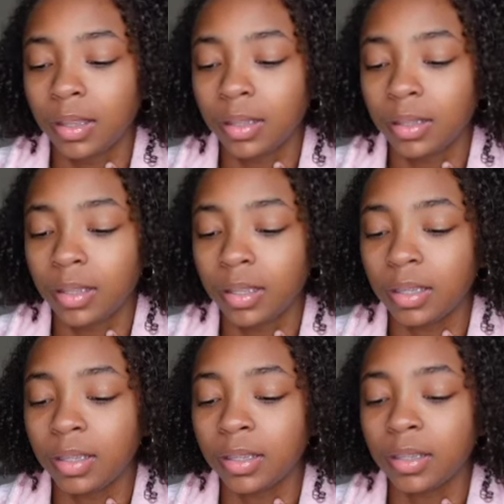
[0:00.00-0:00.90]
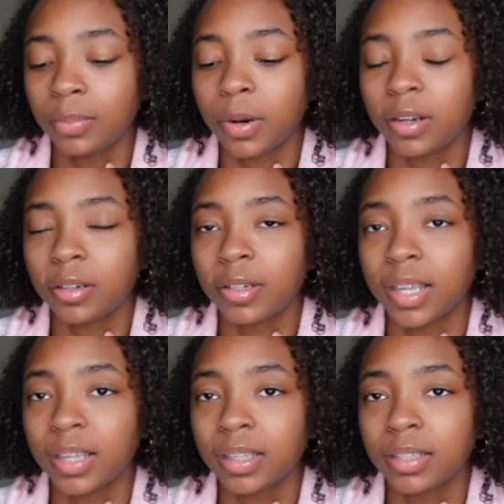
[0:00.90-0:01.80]
And then partner
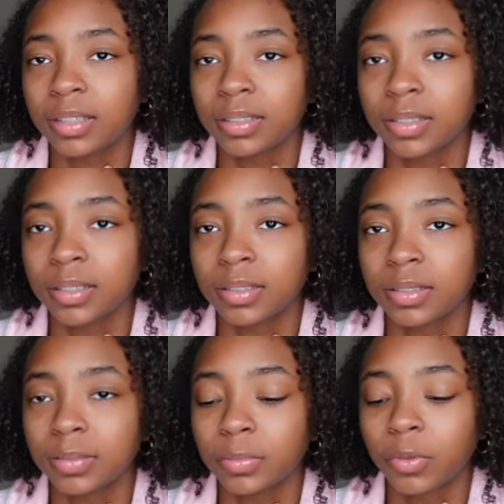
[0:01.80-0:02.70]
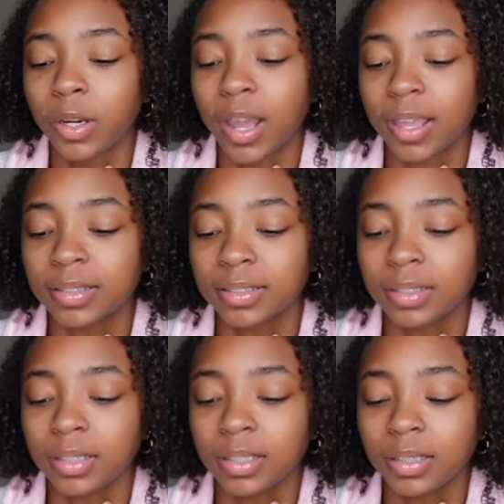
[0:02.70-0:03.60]
net is um, where I
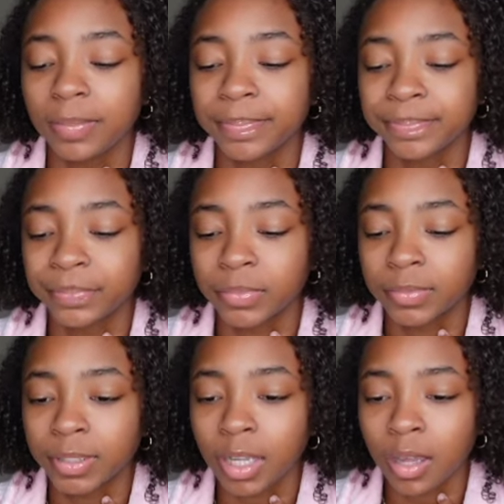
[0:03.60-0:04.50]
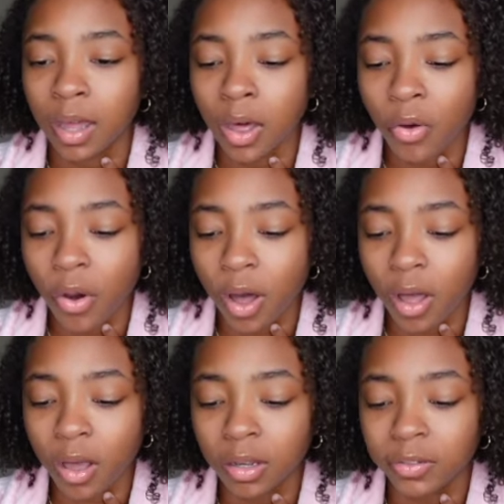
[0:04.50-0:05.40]
see
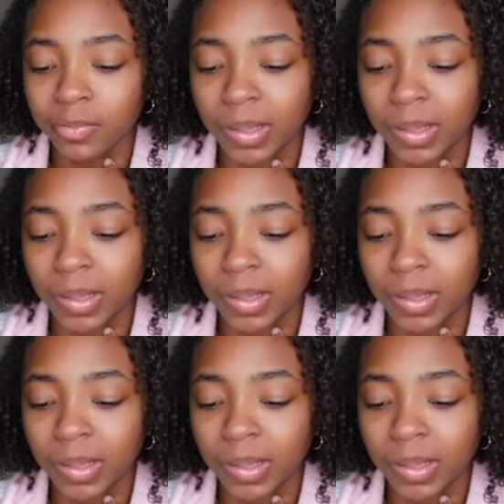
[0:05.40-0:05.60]
all of